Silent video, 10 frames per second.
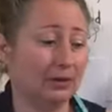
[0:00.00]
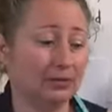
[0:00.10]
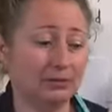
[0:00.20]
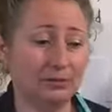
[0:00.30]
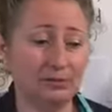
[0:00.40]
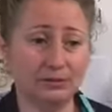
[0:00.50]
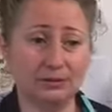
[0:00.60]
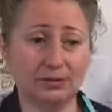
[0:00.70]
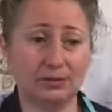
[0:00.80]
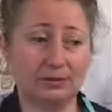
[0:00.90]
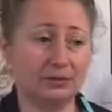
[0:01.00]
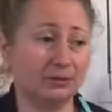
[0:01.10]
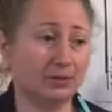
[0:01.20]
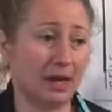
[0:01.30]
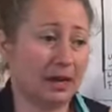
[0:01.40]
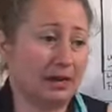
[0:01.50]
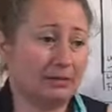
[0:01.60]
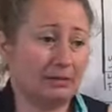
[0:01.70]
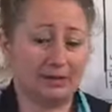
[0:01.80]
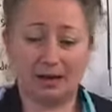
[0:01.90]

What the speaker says: you can, anything,